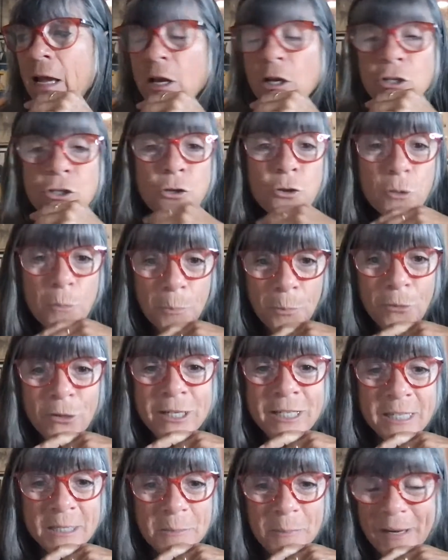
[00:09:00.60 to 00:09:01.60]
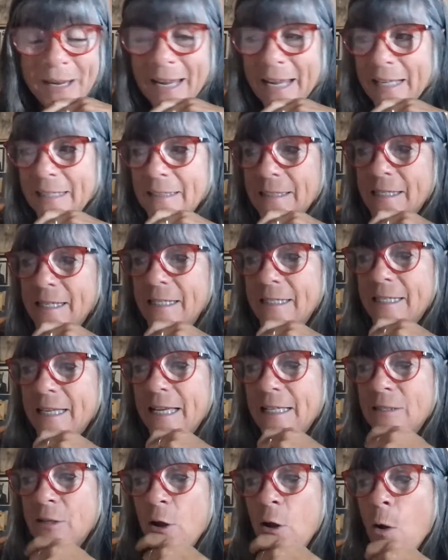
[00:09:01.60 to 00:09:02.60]
So the priest begins. He
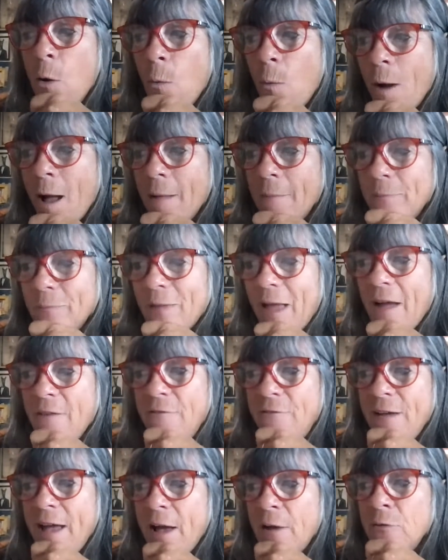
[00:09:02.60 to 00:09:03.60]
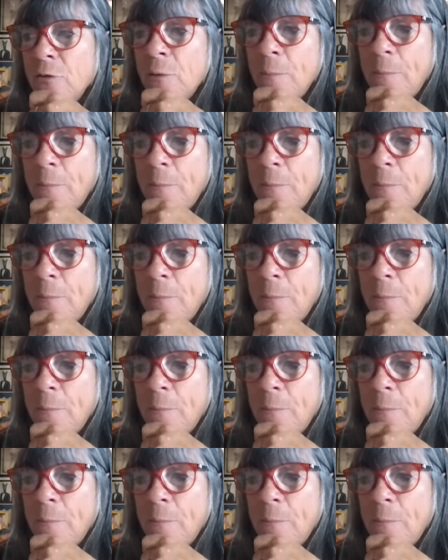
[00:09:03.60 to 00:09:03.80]
says, well, I found the